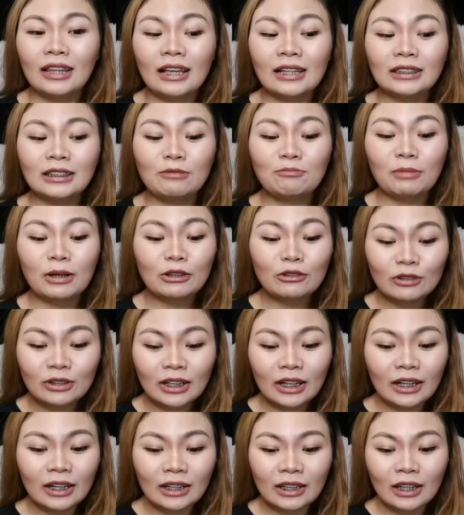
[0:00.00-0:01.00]
naisipan ko
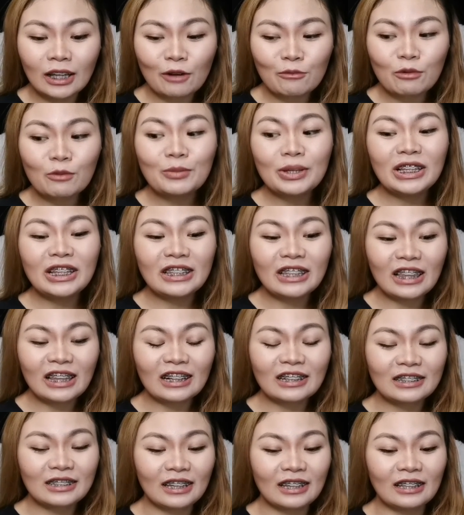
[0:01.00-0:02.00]
na rin na bumili
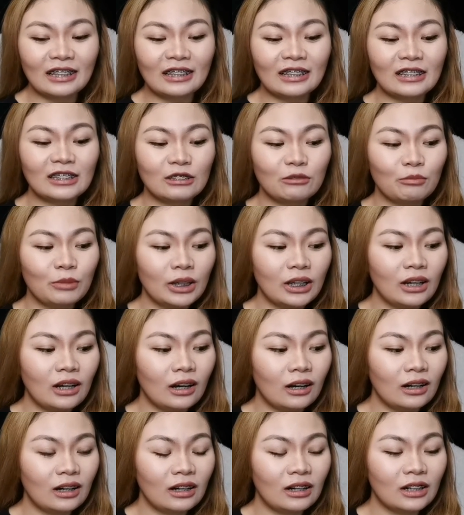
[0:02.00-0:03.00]
na lang din. It's
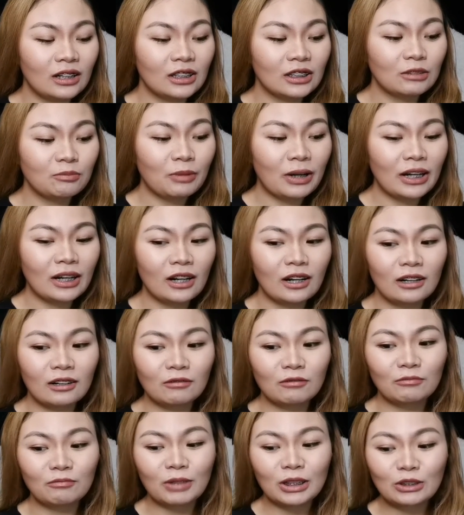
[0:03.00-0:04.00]
because
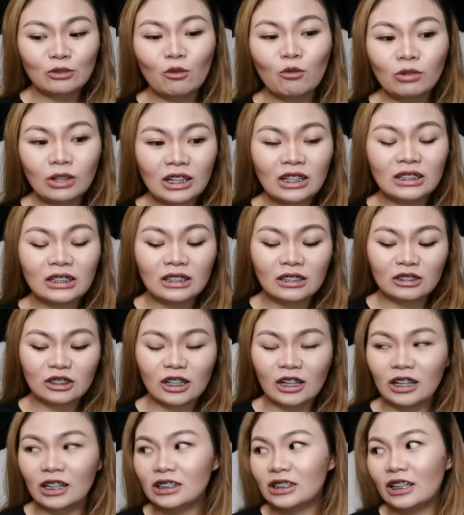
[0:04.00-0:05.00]
parang mas okay din
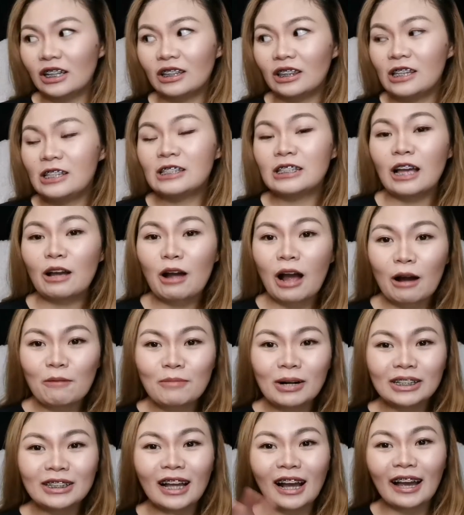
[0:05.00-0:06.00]
siya, kasi at least
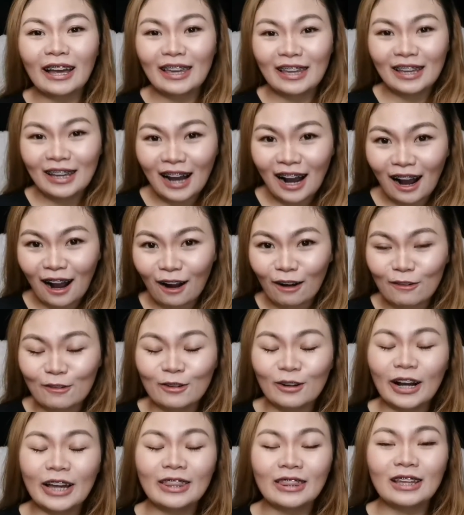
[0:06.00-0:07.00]
habang nakahiga
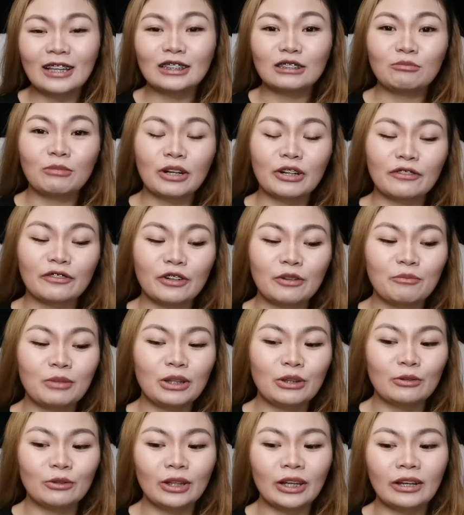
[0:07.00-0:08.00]
ako, I think it's better for me
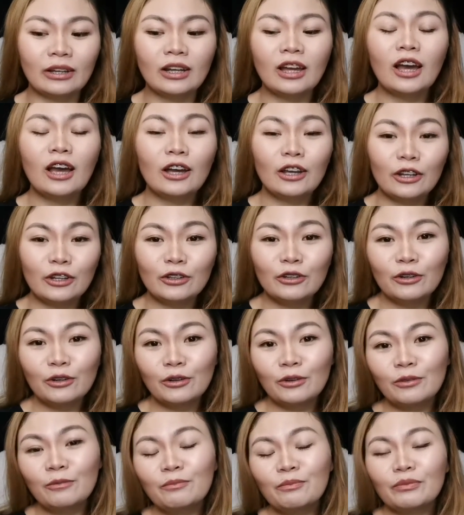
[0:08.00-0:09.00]
to, like, you
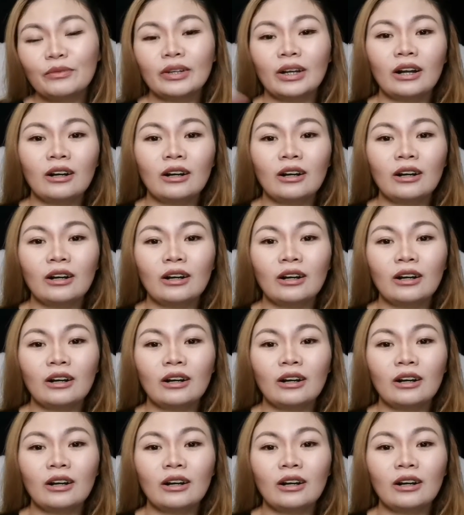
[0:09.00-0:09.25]
know,